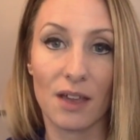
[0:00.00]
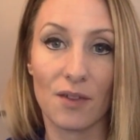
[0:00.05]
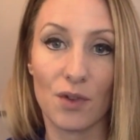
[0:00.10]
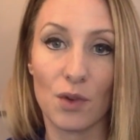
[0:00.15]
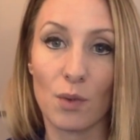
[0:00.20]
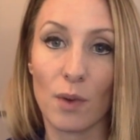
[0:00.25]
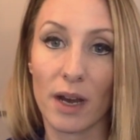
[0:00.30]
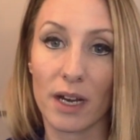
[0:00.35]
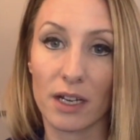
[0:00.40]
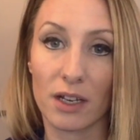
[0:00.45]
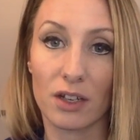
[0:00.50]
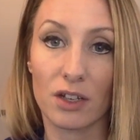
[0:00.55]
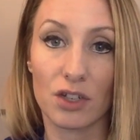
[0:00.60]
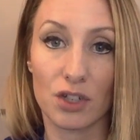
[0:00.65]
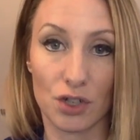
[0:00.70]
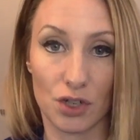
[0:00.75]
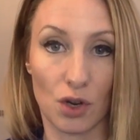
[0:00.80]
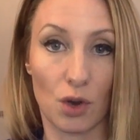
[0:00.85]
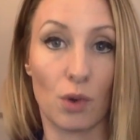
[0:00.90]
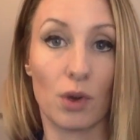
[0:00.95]
If you want to
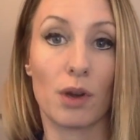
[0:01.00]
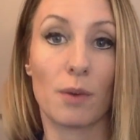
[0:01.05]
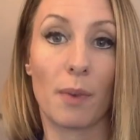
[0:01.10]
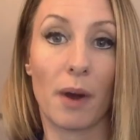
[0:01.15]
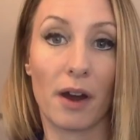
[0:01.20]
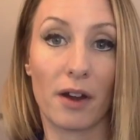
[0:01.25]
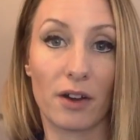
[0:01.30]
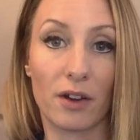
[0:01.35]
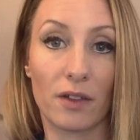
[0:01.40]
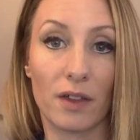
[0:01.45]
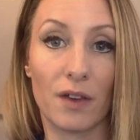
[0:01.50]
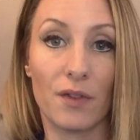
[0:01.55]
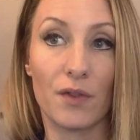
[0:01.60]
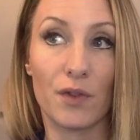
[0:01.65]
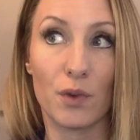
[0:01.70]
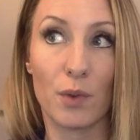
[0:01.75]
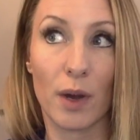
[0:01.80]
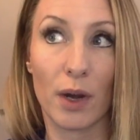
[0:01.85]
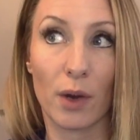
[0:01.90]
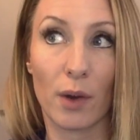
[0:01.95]
show your partner love, if
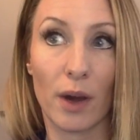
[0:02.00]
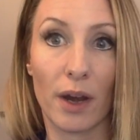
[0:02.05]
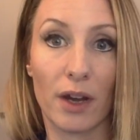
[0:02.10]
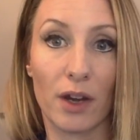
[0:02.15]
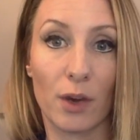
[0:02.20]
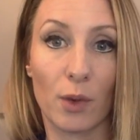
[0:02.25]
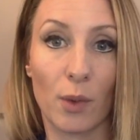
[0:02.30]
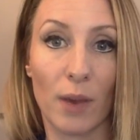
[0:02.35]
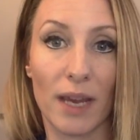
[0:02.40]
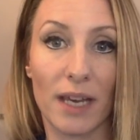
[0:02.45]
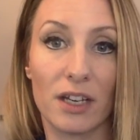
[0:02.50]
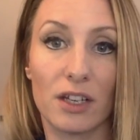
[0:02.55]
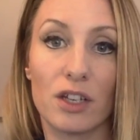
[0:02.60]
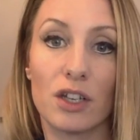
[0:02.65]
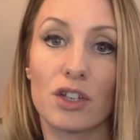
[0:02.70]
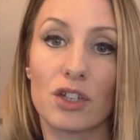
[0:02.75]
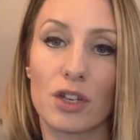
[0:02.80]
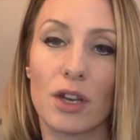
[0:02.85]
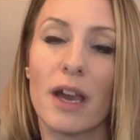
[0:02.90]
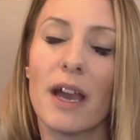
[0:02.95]
you want to go out of your way to,
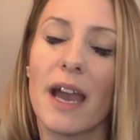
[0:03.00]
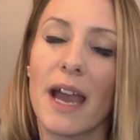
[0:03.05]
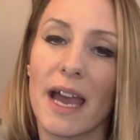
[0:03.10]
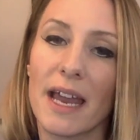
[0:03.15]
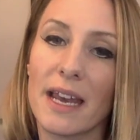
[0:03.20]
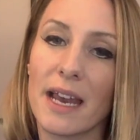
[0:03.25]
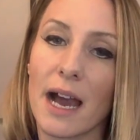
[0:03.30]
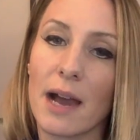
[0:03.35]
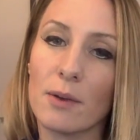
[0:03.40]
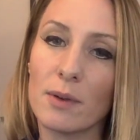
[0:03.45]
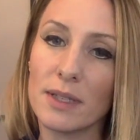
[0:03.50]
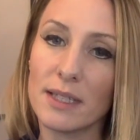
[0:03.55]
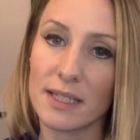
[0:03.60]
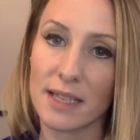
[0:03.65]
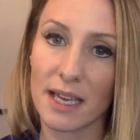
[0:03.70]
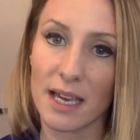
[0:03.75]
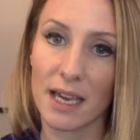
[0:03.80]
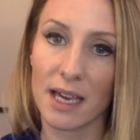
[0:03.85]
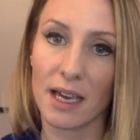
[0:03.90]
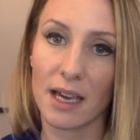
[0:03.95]
sh- and I would
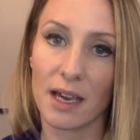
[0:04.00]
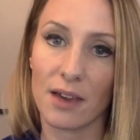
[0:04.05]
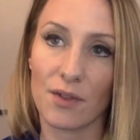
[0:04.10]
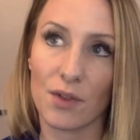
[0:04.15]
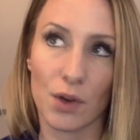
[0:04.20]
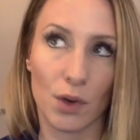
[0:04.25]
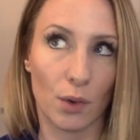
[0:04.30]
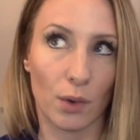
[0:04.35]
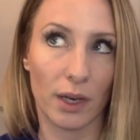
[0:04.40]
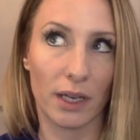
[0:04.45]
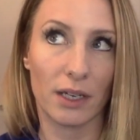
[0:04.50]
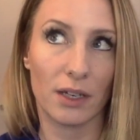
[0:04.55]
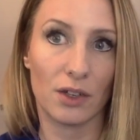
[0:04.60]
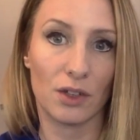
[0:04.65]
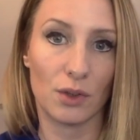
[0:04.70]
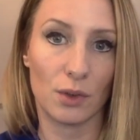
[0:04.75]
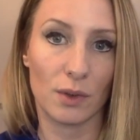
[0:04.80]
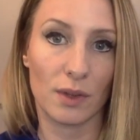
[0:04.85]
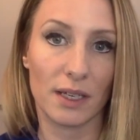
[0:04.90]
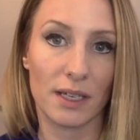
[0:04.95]
say if you're going to
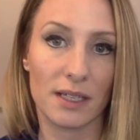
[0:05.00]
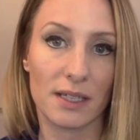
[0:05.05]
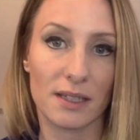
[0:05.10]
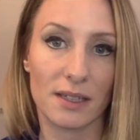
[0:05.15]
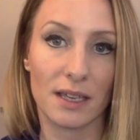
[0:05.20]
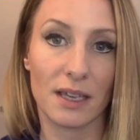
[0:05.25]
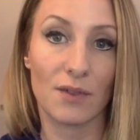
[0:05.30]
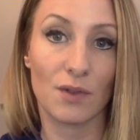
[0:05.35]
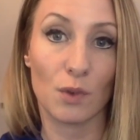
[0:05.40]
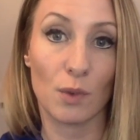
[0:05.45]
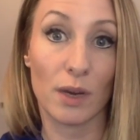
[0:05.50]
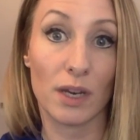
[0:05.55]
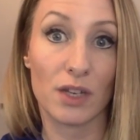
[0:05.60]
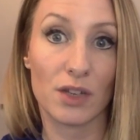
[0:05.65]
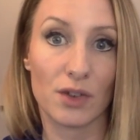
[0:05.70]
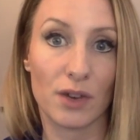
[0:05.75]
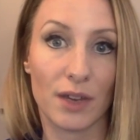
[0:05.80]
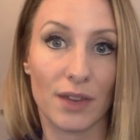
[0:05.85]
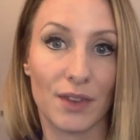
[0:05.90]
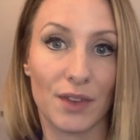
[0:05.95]
do this, like if you want to
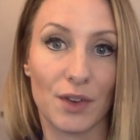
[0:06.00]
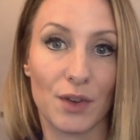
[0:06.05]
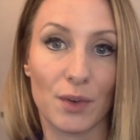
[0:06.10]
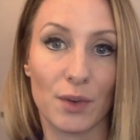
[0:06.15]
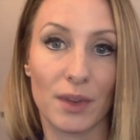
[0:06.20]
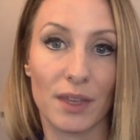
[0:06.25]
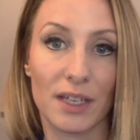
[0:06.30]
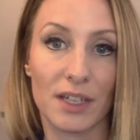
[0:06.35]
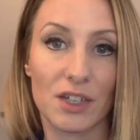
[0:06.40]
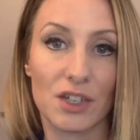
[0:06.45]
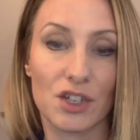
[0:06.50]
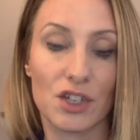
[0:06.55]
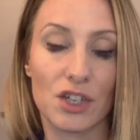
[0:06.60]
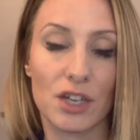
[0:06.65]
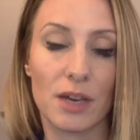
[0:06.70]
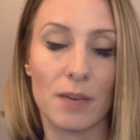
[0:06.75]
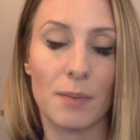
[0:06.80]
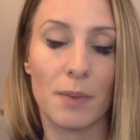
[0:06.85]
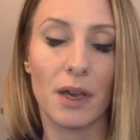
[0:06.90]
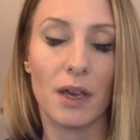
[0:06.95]
strengthen your
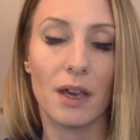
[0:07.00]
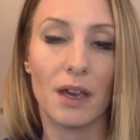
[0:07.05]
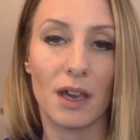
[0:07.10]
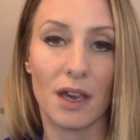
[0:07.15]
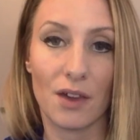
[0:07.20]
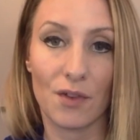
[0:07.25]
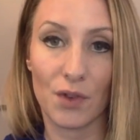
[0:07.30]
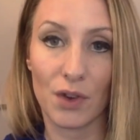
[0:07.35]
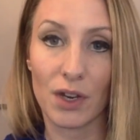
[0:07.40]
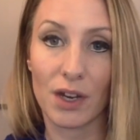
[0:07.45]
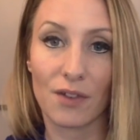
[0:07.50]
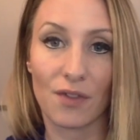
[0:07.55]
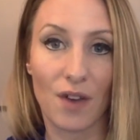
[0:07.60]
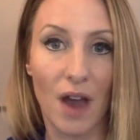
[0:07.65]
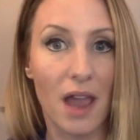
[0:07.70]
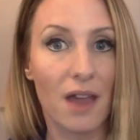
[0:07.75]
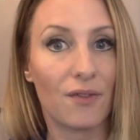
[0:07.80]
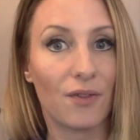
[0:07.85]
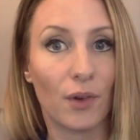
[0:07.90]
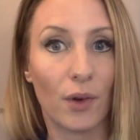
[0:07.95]
relationship, if you're going to
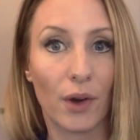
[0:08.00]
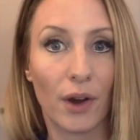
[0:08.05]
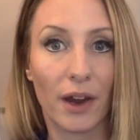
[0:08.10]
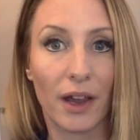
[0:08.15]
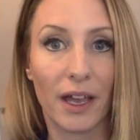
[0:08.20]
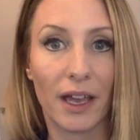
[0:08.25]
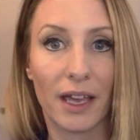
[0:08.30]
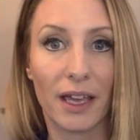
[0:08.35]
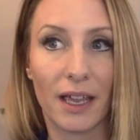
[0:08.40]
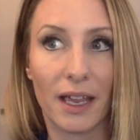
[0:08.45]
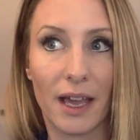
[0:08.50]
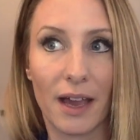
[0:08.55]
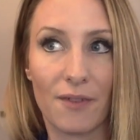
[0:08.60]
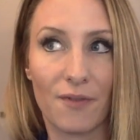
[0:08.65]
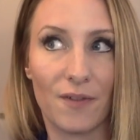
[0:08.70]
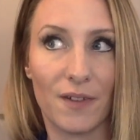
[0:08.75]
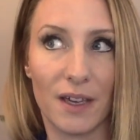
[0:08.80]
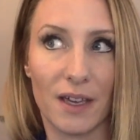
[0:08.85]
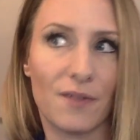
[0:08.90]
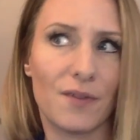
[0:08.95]
fight for it, if
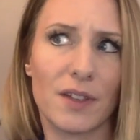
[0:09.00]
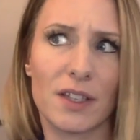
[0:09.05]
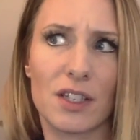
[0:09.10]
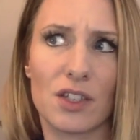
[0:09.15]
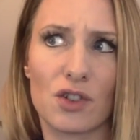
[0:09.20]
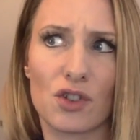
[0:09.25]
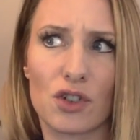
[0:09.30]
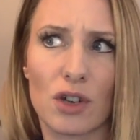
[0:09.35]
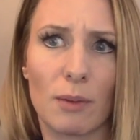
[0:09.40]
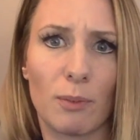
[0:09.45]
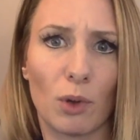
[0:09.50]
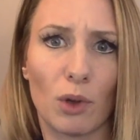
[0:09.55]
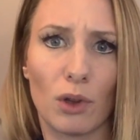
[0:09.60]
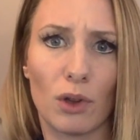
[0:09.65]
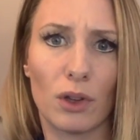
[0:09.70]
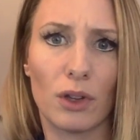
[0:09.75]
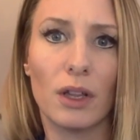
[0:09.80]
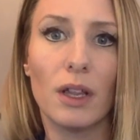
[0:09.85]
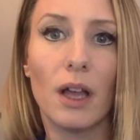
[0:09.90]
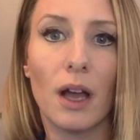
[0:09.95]
if it's in
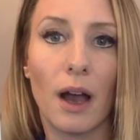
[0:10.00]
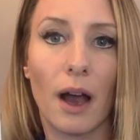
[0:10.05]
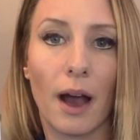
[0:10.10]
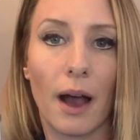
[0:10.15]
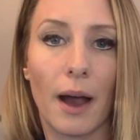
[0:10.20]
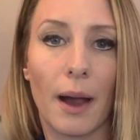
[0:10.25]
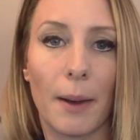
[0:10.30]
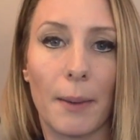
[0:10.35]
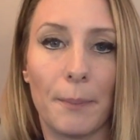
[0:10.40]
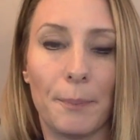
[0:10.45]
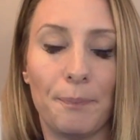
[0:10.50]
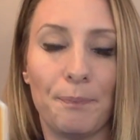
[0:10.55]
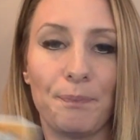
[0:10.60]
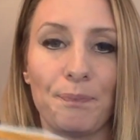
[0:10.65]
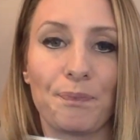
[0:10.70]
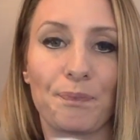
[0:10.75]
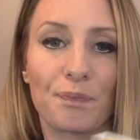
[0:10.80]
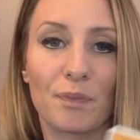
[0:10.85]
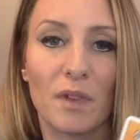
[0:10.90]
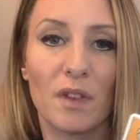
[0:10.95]
trouble, um,
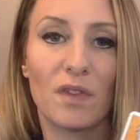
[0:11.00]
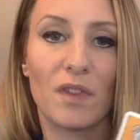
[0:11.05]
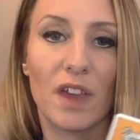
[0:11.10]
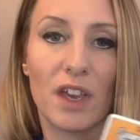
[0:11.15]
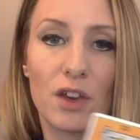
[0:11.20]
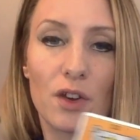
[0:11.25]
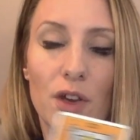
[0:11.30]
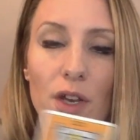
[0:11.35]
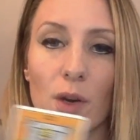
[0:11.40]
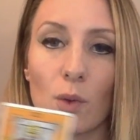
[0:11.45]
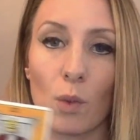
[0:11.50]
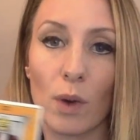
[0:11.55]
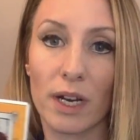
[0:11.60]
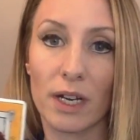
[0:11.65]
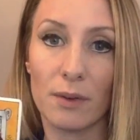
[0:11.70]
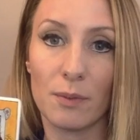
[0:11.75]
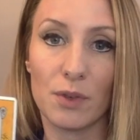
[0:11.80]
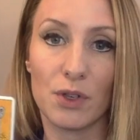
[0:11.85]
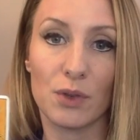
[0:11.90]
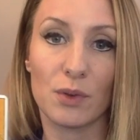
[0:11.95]
that you're going to want
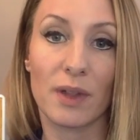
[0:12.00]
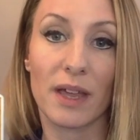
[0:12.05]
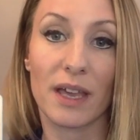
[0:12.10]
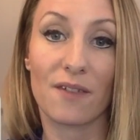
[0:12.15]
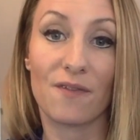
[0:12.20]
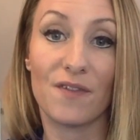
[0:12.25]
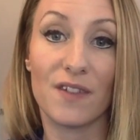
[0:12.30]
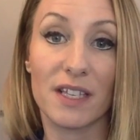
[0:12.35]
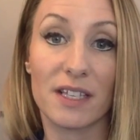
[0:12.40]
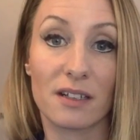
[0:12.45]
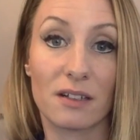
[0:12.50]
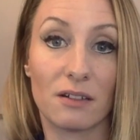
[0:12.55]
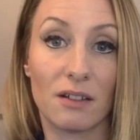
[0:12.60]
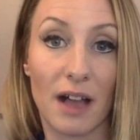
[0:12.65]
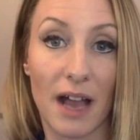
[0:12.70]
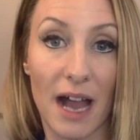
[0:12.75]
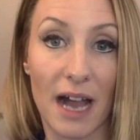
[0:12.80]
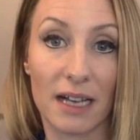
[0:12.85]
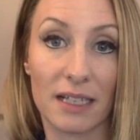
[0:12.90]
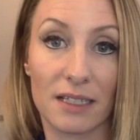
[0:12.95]
to do like physical
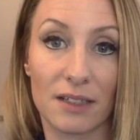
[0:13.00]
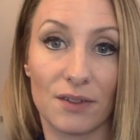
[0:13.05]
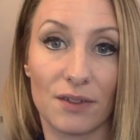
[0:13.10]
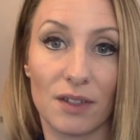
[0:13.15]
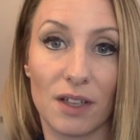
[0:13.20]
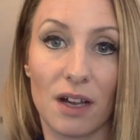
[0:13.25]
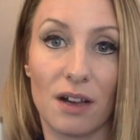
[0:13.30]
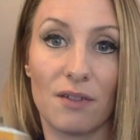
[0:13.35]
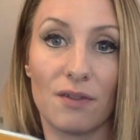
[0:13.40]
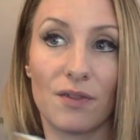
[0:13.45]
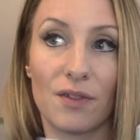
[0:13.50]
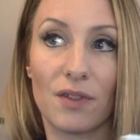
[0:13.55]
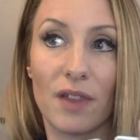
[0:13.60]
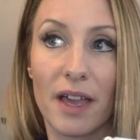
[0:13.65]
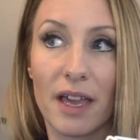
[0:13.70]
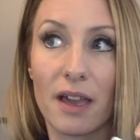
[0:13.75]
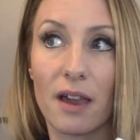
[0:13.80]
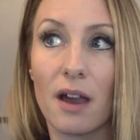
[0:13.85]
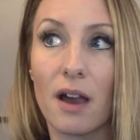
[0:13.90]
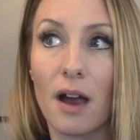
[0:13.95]
acts of love,
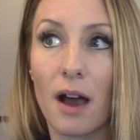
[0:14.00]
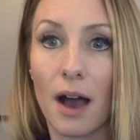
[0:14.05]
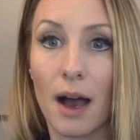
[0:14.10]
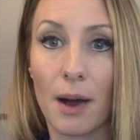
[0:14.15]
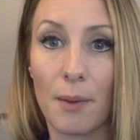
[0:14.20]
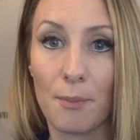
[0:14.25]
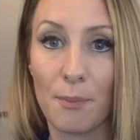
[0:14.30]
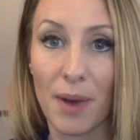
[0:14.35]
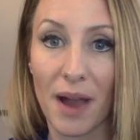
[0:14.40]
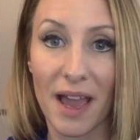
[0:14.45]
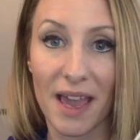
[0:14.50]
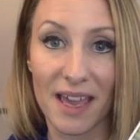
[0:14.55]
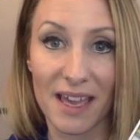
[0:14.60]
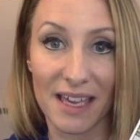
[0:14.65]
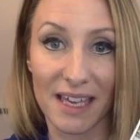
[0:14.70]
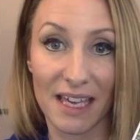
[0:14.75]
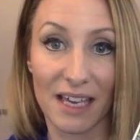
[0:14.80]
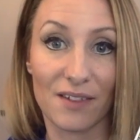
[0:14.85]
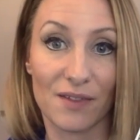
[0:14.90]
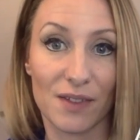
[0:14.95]
like um,
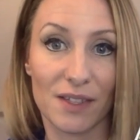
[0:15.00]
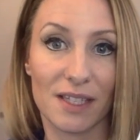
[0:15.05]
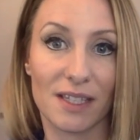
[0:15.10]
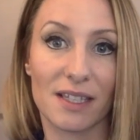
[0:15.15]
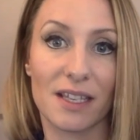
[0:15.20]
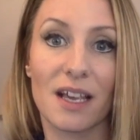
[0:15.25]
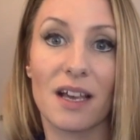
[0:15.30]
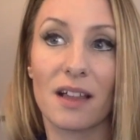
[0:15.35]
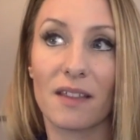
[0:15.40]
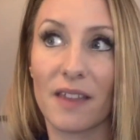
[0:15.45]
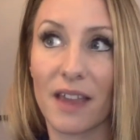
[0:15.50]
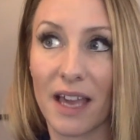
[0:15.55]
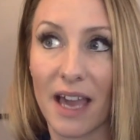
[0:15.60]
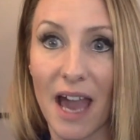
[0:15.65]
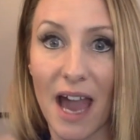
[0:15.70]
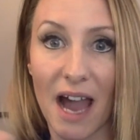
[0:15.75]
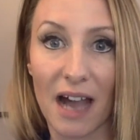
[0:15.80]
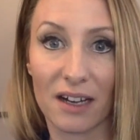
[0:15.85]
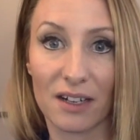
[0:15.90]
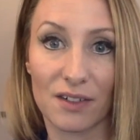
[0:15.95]
buying gifts, like an
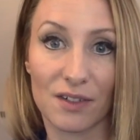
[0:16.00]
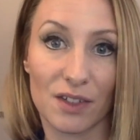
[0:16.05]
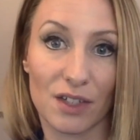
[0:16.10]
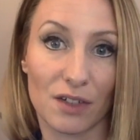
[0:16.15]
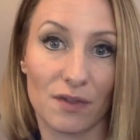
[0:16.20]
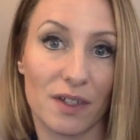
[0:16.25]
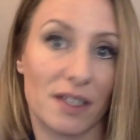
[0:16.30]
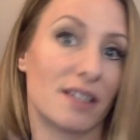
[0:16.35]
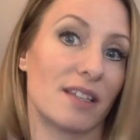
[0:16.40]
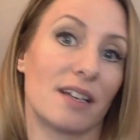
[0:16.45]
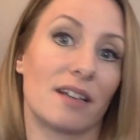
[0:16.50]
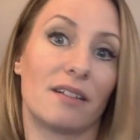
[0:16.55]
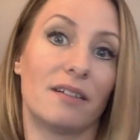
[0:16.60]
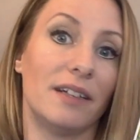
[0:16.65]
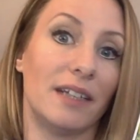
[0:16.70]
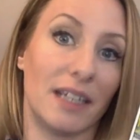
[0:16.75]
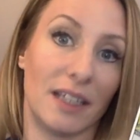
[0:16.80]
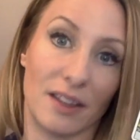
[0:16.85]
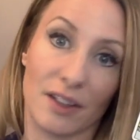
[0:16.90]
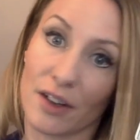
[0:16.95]
act of service, like cleaning